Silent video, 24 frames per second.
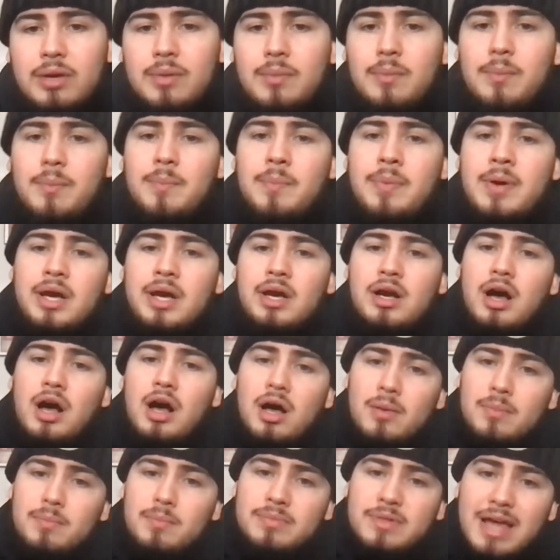pick
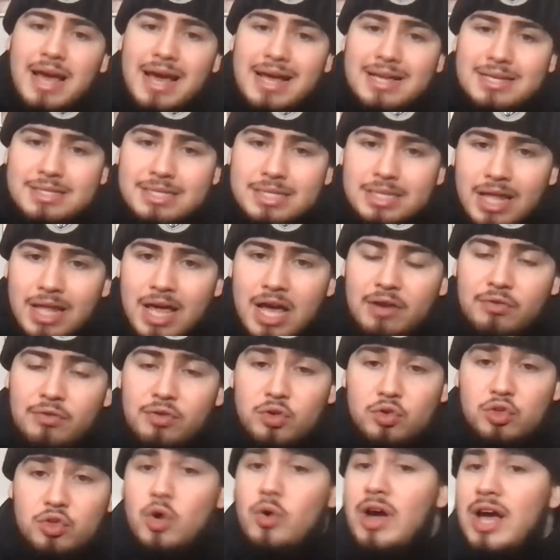up that slack for you.
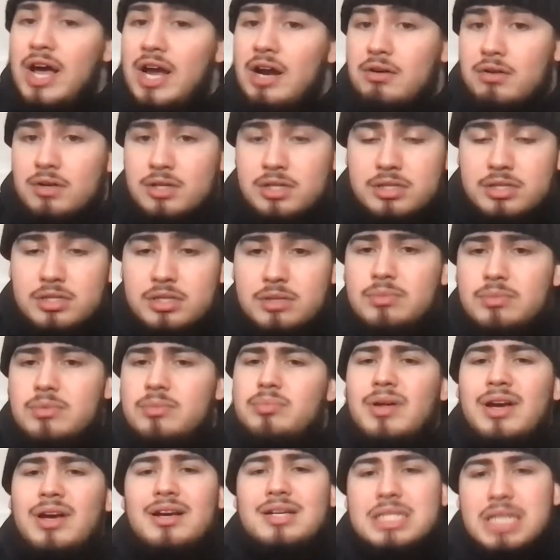Joe Harris,
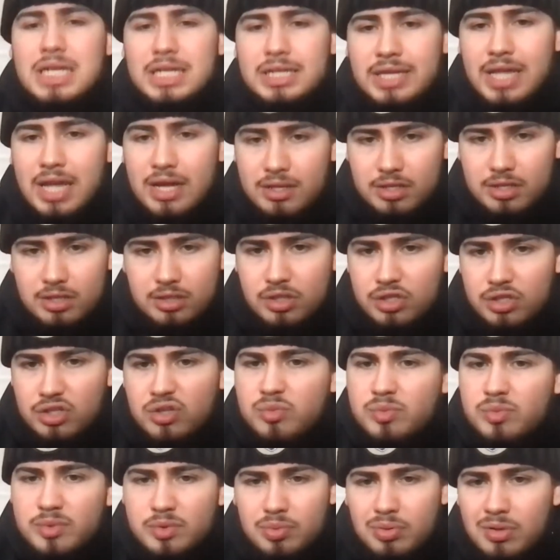players like that.
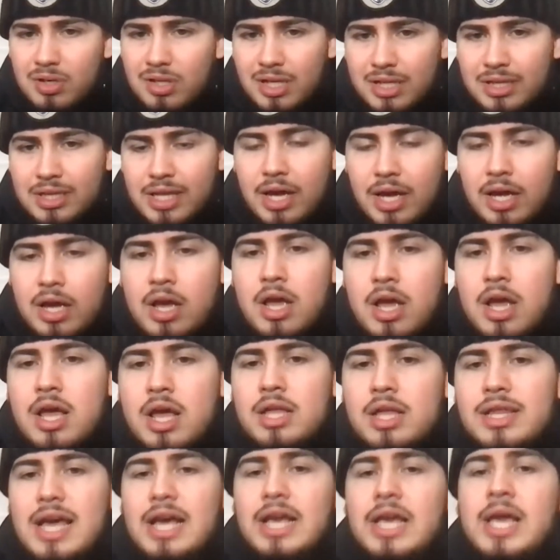Let's put it like that.
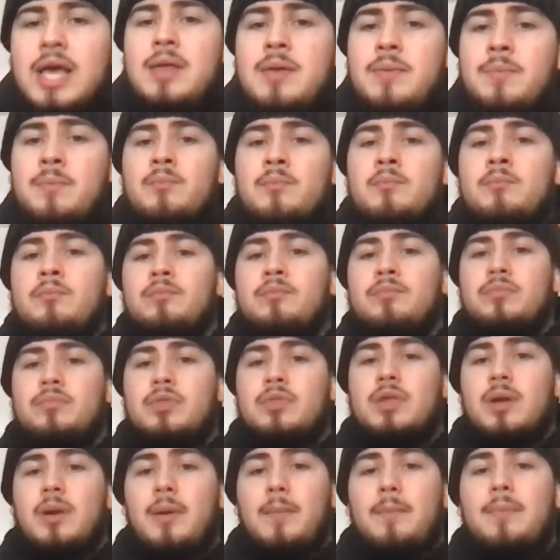That can
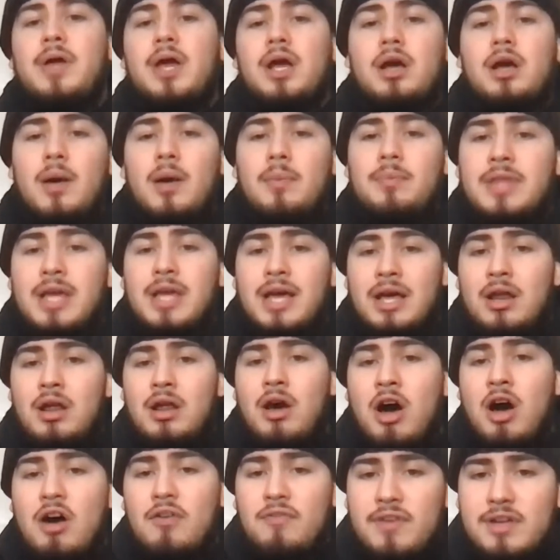pick up that
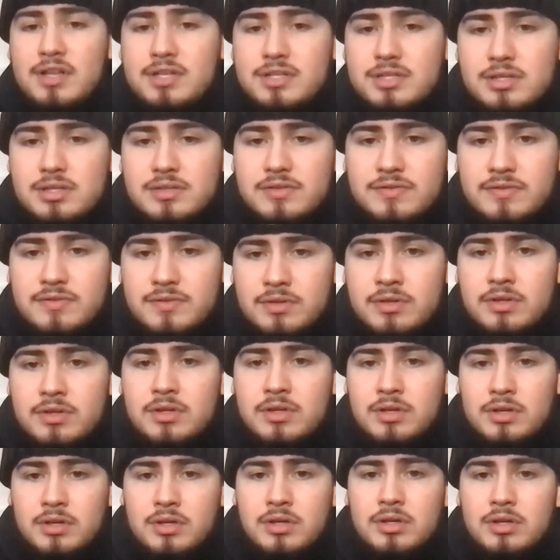offensive,
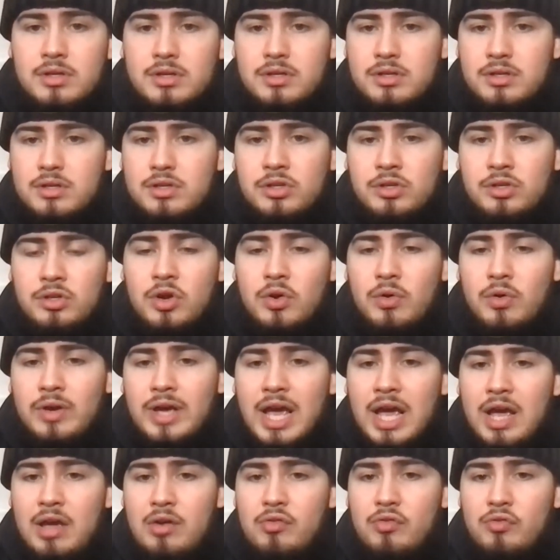
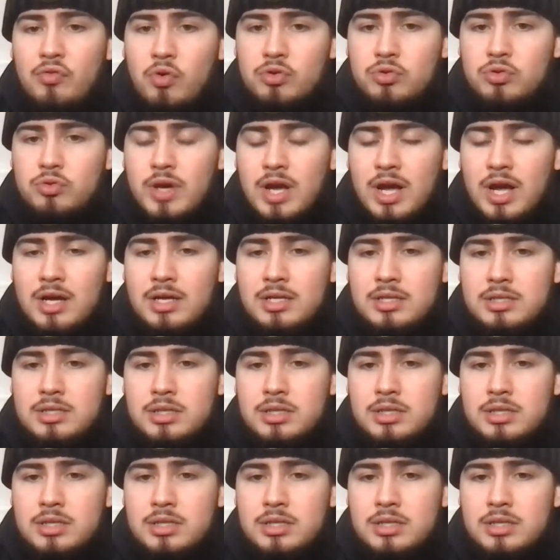game for you guys.